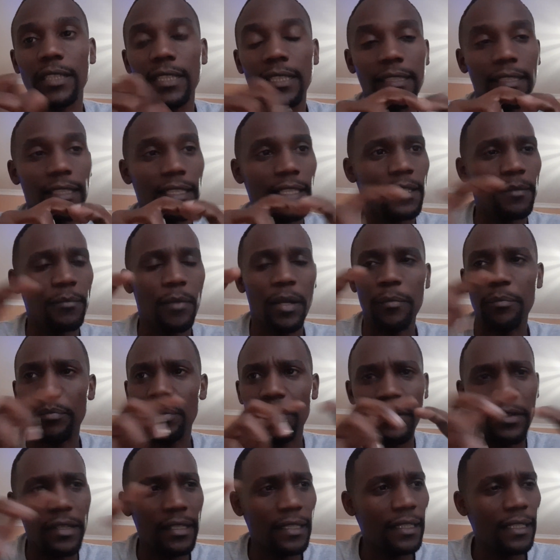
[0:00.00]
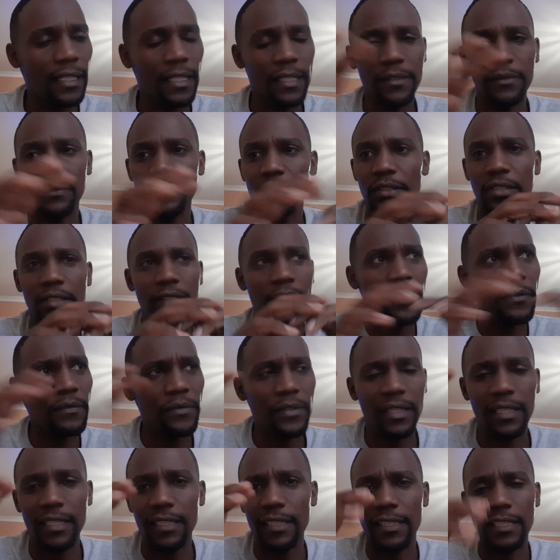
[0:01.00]
in my prayer life, in
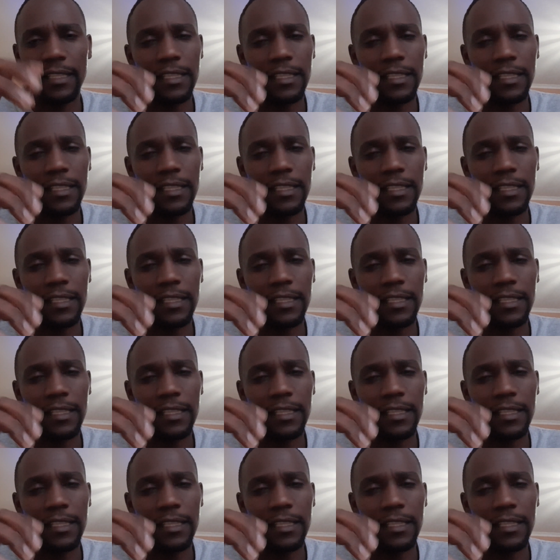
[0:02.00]
everything.